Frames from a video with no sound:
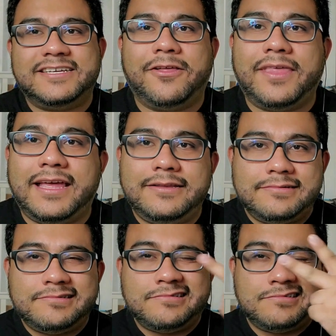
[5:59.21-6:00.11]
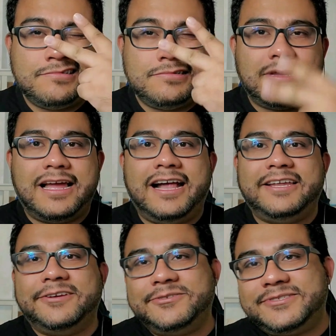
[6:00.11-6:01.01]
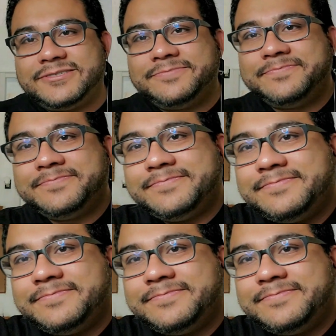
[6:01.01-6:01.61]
Till then, adios.